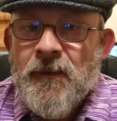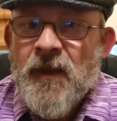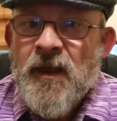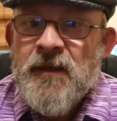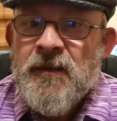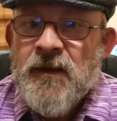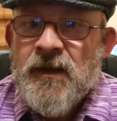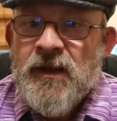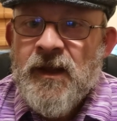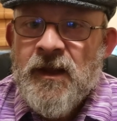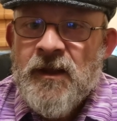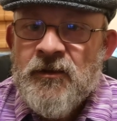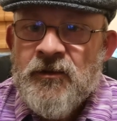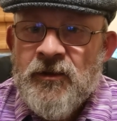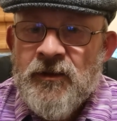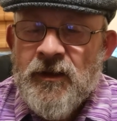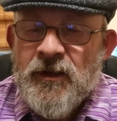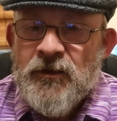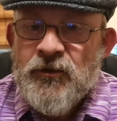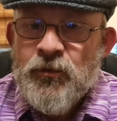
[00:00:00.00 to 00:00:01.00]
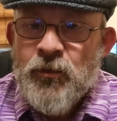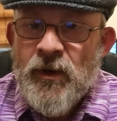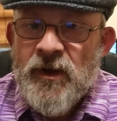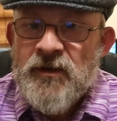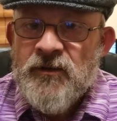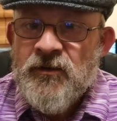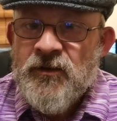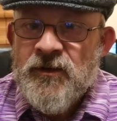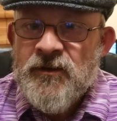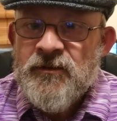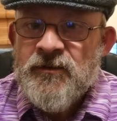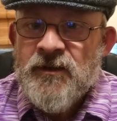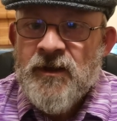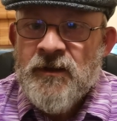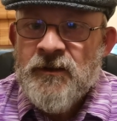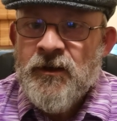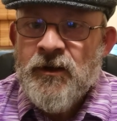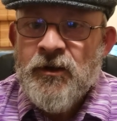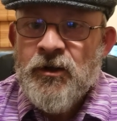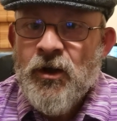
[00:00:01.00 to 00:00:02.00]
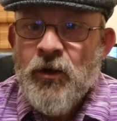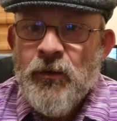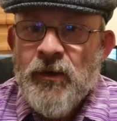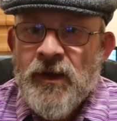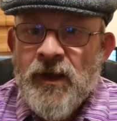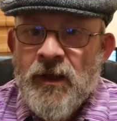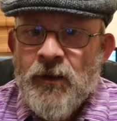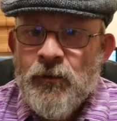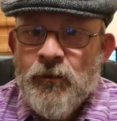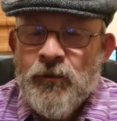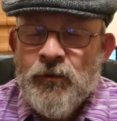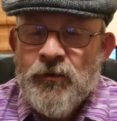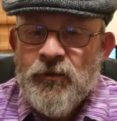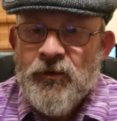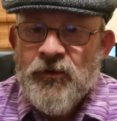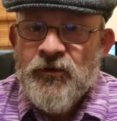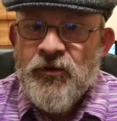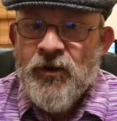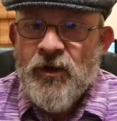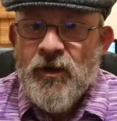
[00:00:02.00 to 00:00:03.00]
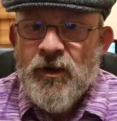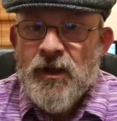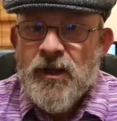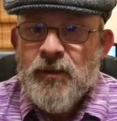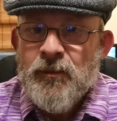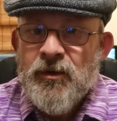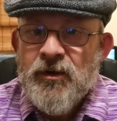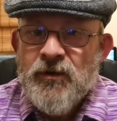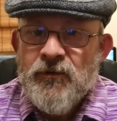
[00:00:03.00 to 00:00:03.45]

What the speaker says: Then they get into their 20s and they're going out all the time,